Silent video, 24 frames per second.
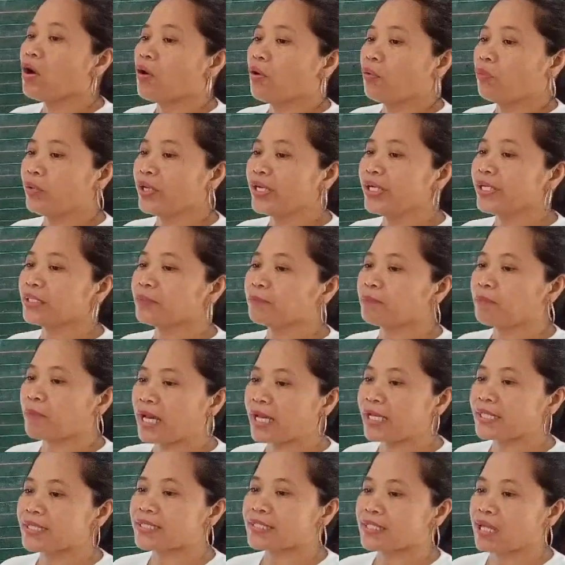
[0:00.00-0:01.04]
where it
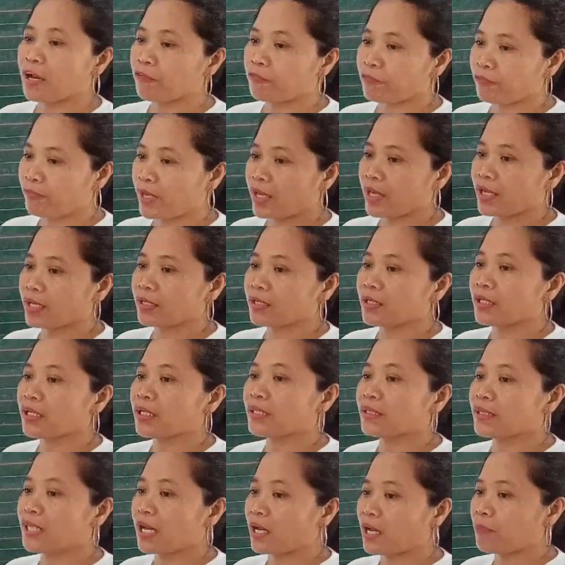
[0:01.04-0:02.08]
might affect
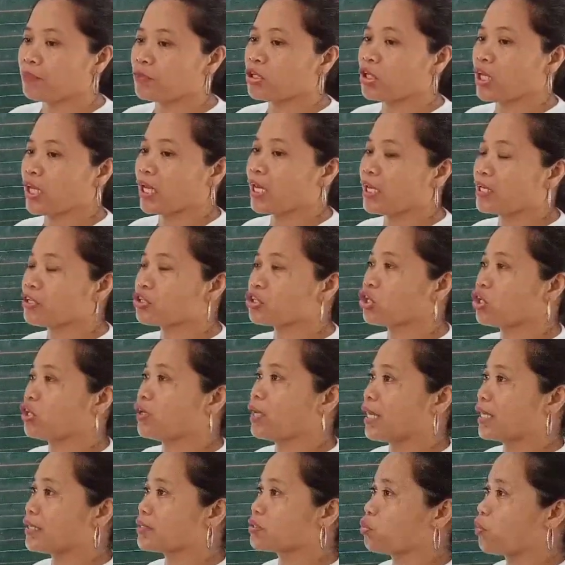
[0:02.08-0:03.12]
the communication
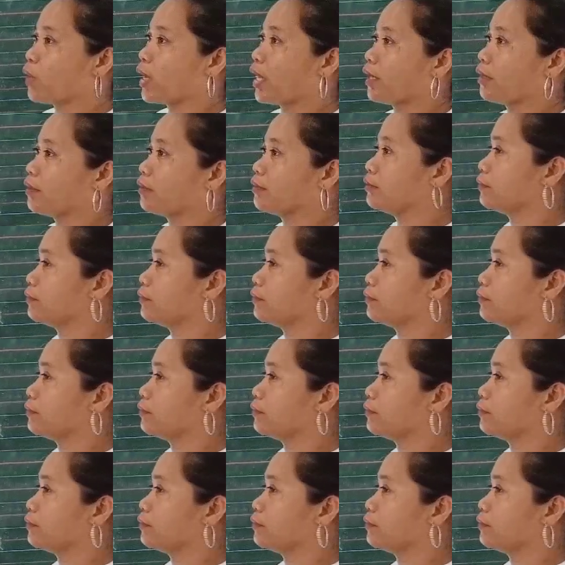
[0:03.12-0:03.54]
as well.